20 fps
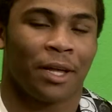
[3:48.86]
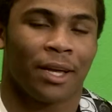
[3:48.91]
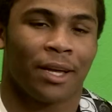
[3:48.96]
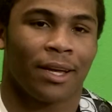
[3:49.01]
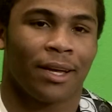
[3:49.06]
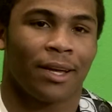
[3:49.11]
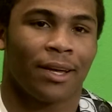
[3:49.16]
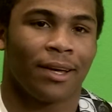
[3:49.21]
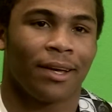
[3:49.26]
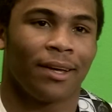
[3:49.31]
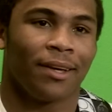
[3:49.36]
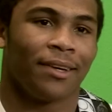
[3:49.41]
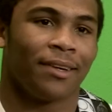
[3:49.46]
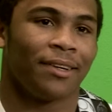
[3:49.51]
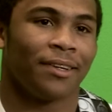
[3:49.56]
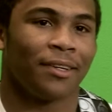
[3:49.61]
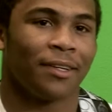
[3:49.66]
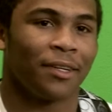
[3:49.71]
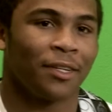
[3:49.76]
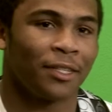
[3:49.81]
like
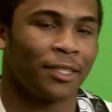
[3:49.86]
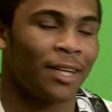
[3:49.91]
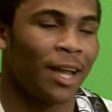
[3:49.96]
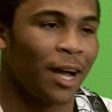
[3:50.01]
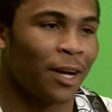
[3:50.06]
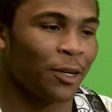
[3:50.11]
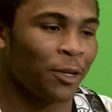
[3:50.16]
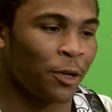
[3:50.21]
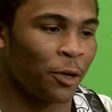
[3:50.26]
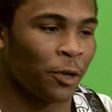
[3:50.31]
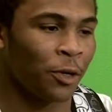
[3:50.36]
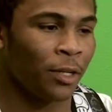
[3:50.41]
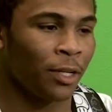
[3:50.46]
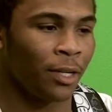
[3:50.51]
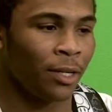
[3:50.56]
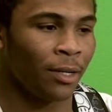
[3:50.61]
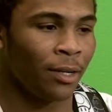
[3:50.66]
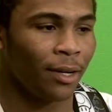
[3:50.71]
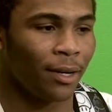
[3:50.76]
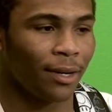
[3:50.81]
it's not
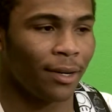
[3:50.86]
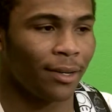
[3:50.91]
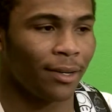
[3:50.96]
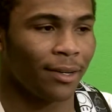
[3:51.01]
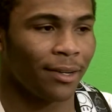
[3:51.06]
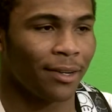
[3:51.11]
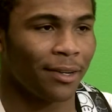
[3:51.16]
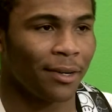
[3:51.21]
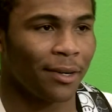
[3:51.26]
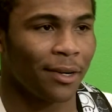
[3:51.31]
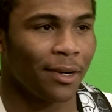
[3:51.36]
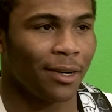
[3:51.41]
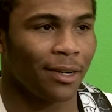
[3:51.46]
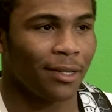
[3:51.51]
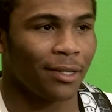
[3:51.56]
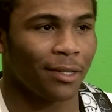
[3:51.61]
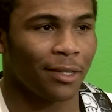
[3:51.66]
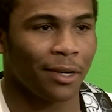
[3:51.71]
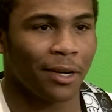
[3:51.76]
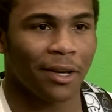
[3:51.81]
girly.
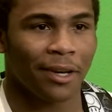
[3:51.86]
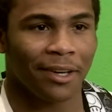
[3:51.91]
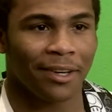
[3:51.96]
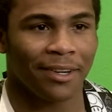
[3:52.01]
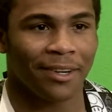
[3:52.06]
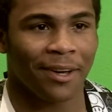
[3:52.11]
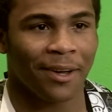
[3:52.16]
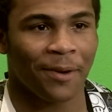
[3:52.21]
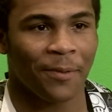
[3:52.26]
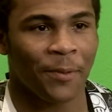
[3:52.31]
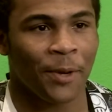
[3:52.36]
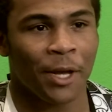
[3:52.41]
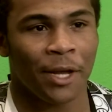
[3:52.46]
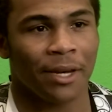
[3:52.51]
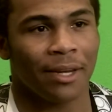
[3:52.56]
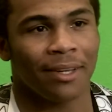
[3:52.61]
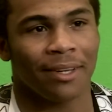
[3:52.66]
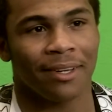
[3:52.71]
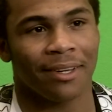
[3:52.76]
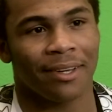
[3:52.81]
You know what I
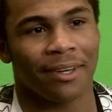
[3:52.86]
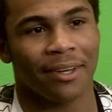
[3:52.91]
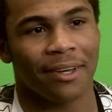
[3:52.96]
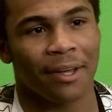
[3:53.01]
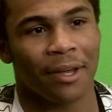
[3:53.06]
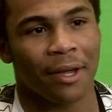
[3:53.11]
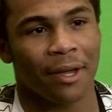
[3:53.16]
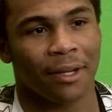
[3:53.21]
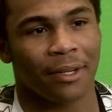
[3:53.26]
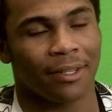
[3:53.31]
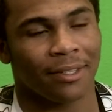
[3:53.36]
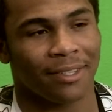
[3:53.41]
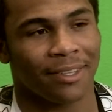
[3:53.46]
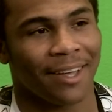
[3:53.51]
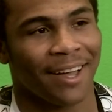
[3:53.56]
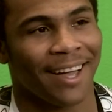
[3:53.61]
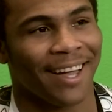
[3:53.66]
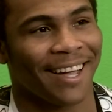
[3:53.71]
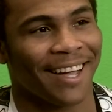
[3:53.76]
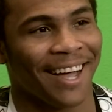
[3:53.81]
mean? And it's
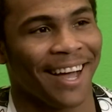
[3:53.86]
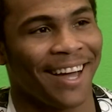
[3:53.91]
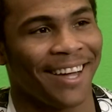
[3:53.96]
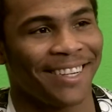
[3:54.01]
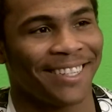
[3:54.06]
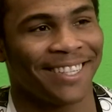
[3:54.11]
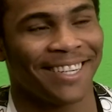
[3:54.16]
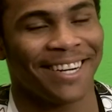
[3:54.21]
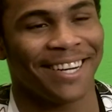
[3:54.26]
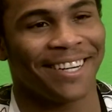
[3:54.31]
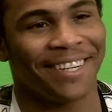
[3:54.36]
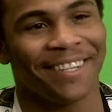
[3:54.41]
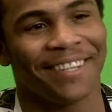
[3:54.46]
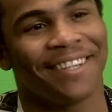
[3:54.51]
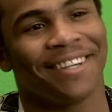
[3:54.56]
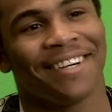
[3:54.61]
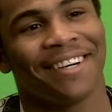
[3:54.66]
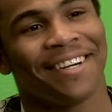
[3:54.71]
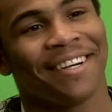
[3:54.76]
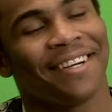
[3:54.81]
like, I don't know.
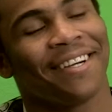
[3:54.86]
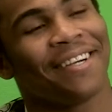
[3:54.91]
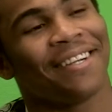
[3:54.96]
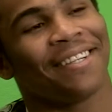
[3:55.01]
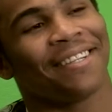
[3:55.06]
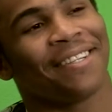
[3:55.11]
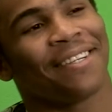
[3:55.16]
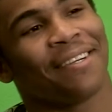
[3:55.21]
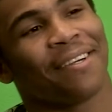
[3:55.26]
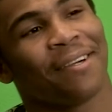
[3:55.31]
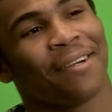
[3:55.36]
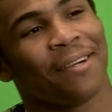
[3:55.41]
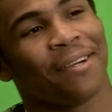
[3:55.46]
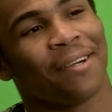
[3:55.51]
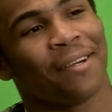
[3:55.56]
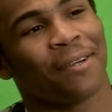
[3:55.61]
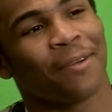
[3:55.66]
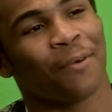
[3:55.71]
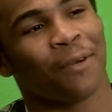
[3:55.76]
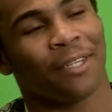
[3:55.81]

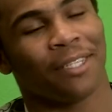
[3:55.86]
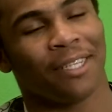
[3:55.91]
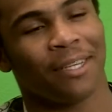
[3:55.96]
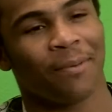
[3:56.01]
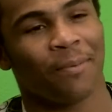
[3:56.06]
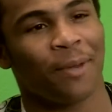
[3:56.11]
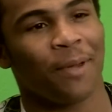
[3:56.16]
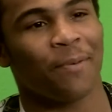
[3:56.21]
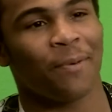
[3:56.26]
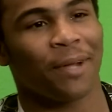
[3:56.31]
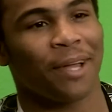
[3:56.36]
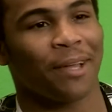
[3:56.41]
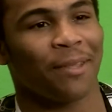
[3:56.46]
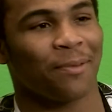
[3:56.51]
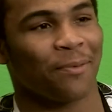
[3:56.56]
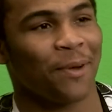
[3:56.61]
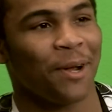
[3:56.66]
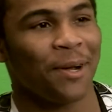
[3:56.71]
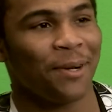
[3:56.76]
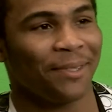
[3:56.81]
I want to see people get
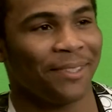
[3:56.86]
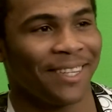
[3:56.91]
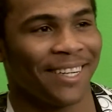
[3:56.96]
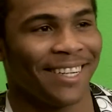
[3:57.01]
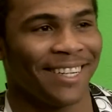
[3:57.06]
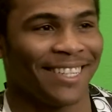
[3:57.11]
thrown.